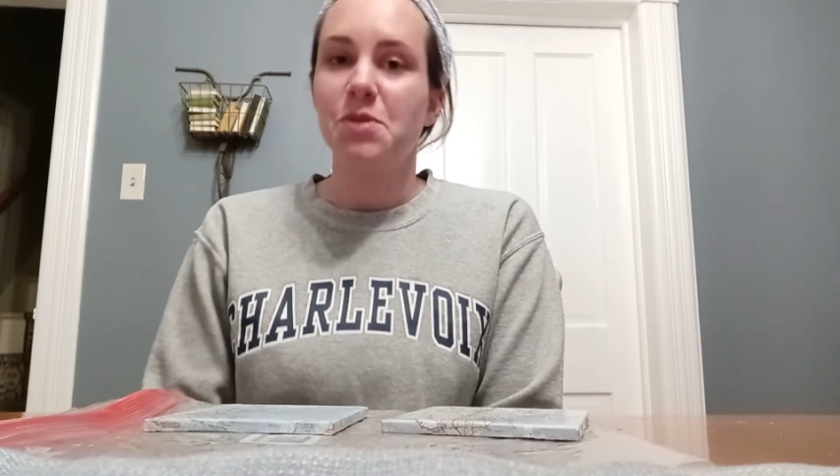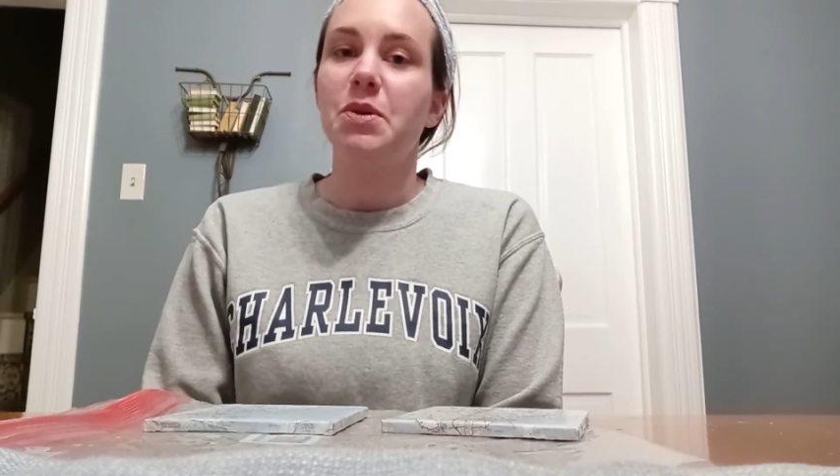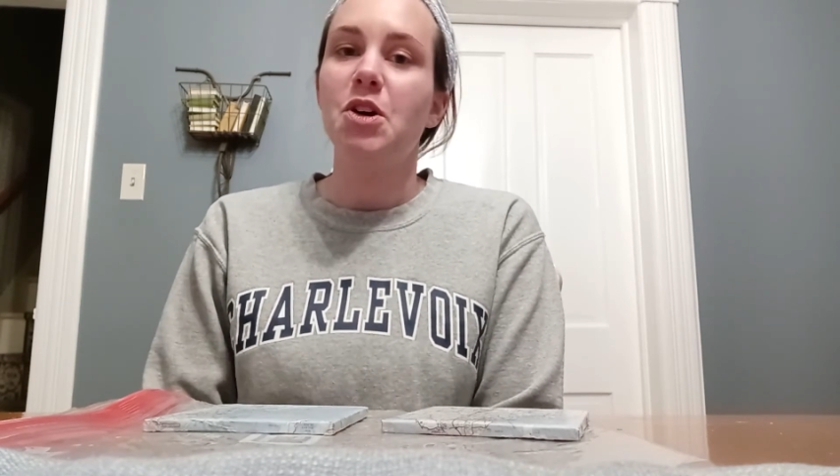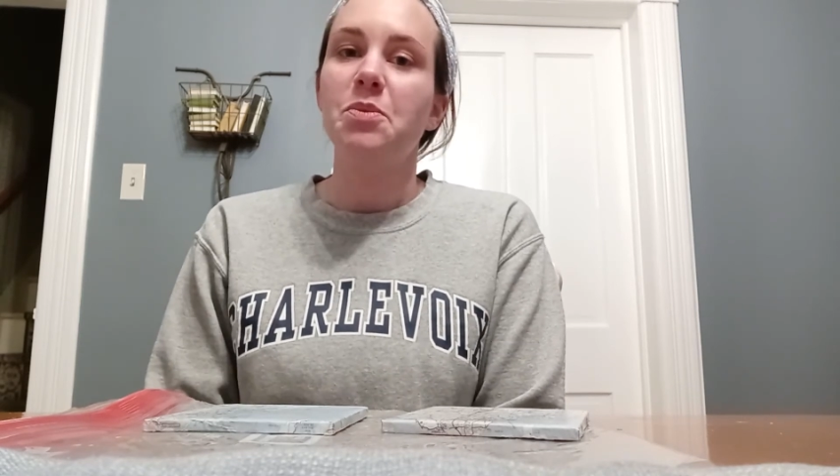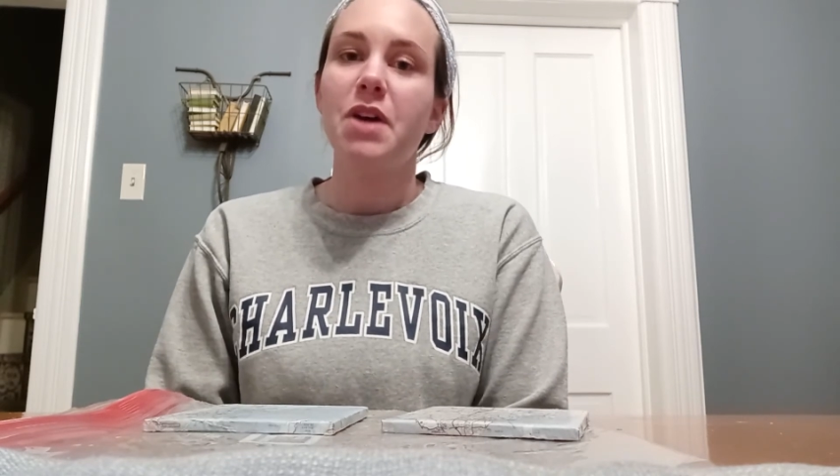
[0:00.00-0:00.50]
We
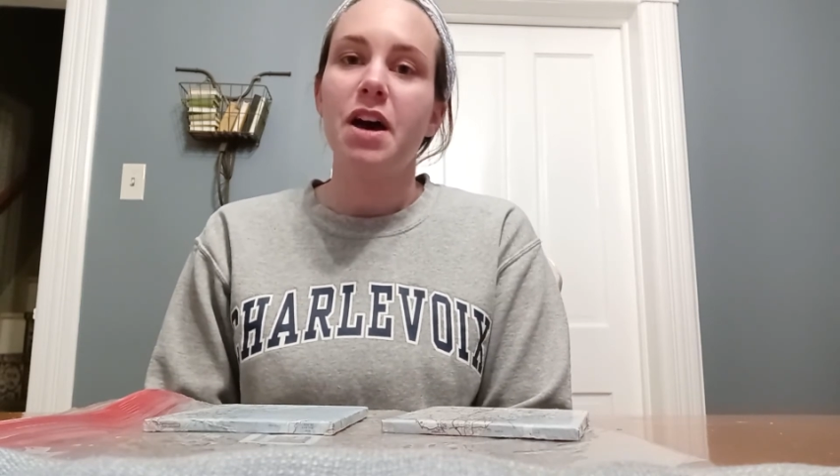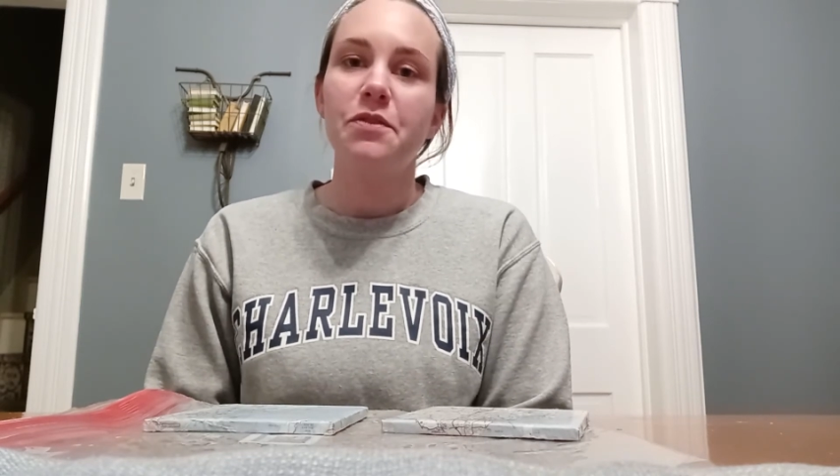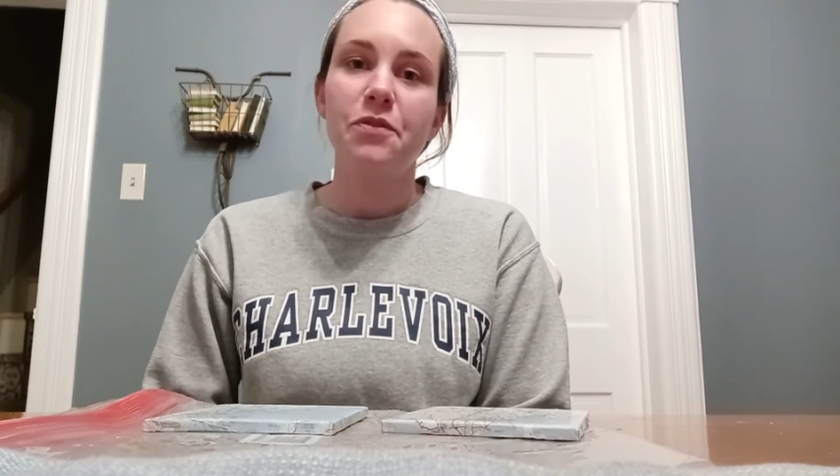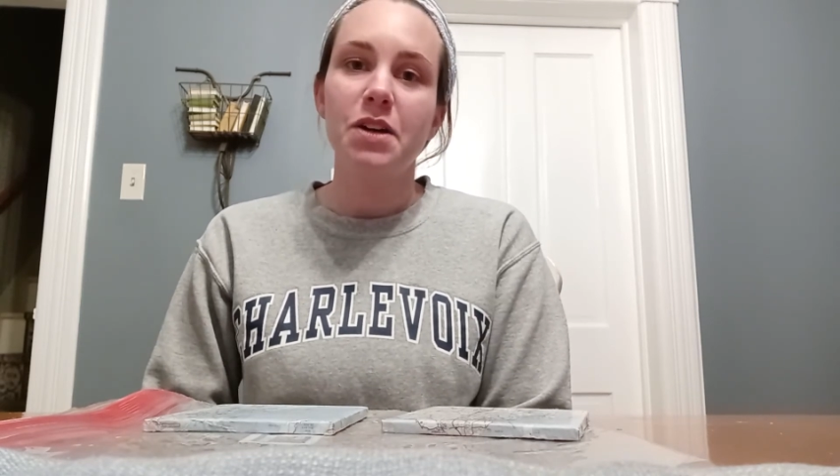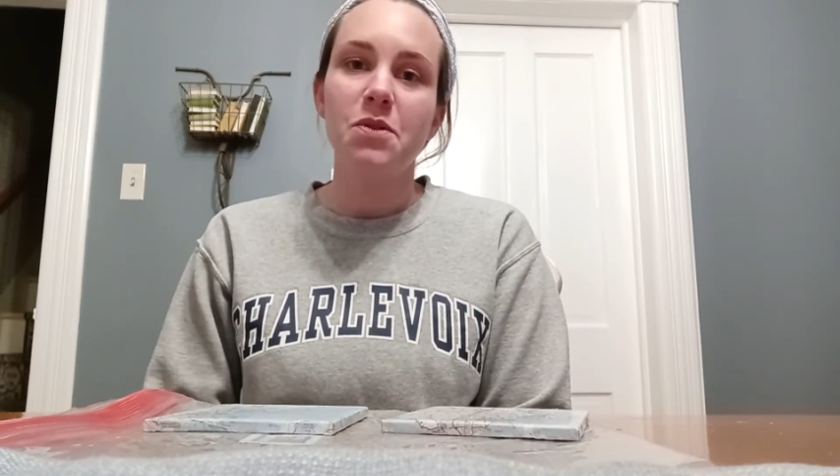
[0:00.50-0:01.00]
hope you had
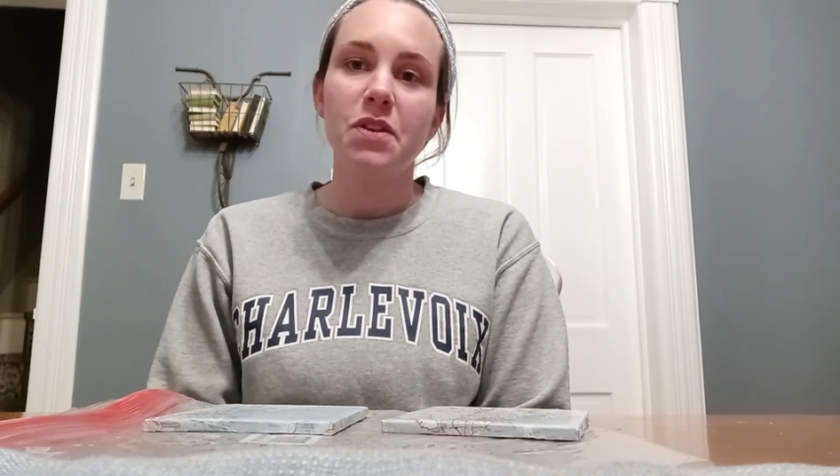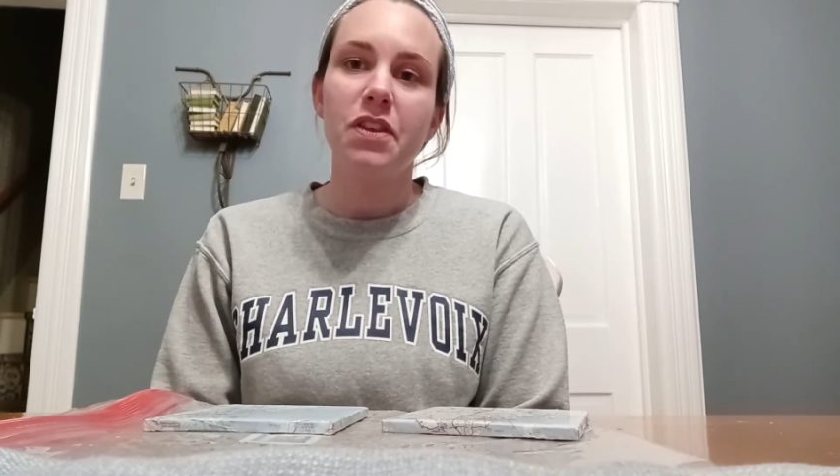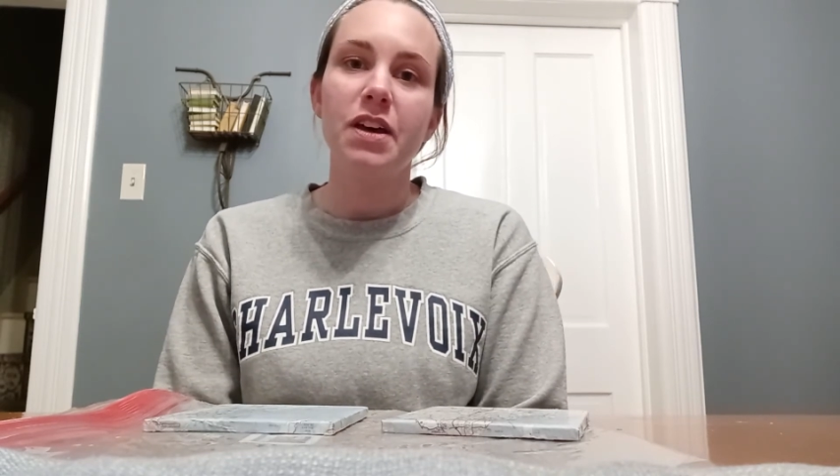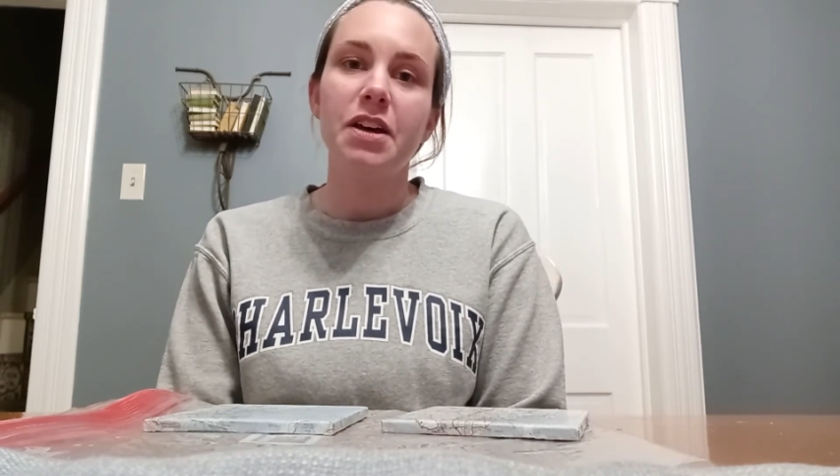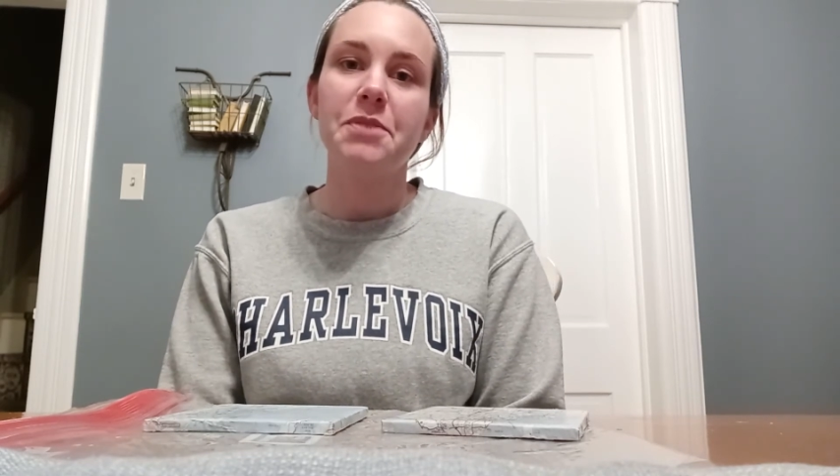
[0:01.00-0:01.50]
fun with
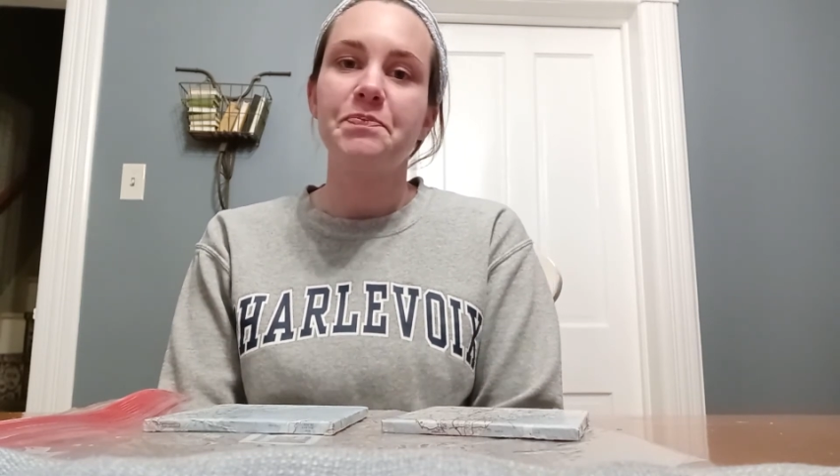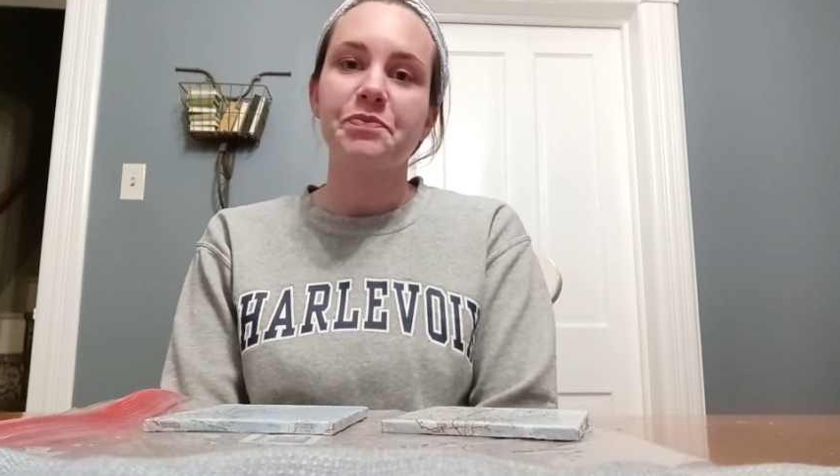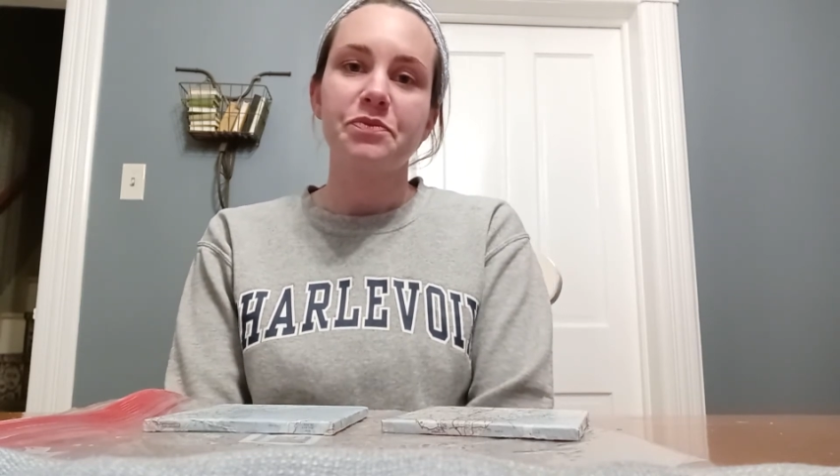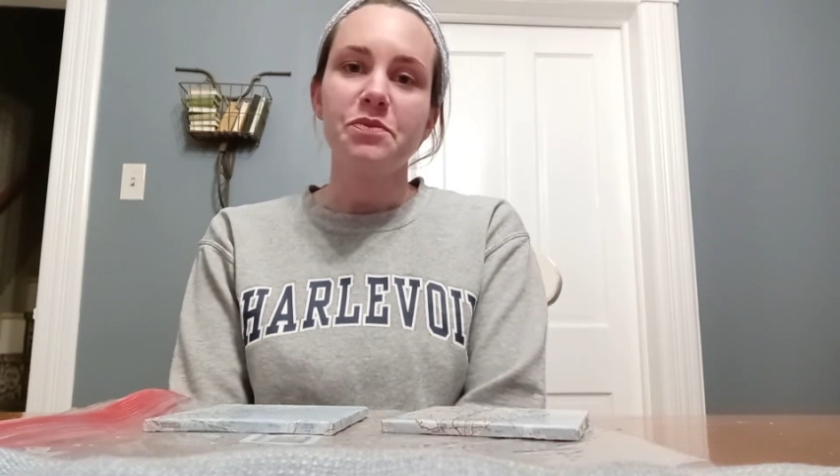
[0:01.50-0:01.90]
it.